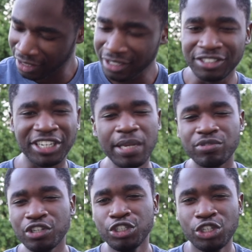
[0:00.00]
James
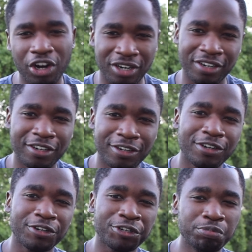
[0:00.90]
and John
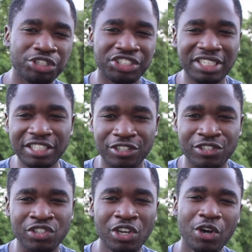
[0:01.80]
come to
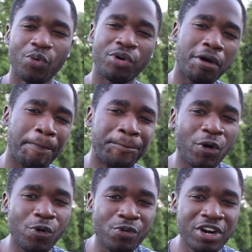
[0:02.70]
Jesus with a
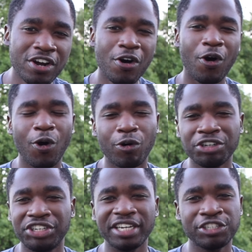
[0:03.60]
bold,
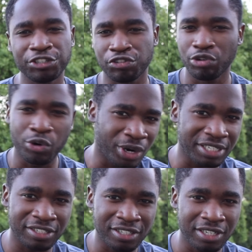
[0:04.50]
audacious
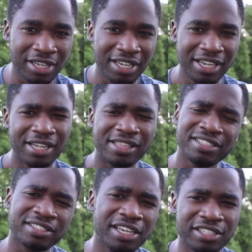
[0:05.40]
request. They
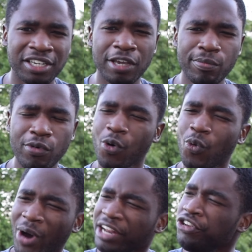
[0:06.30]
say to him,
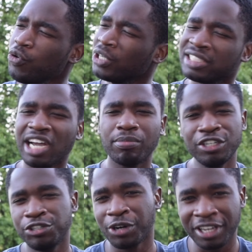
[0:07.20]
"When you
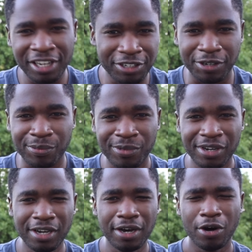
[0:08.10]
establish your kingdom,
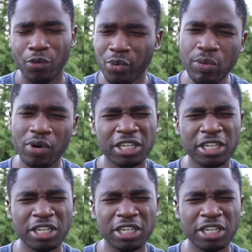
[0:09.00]
we want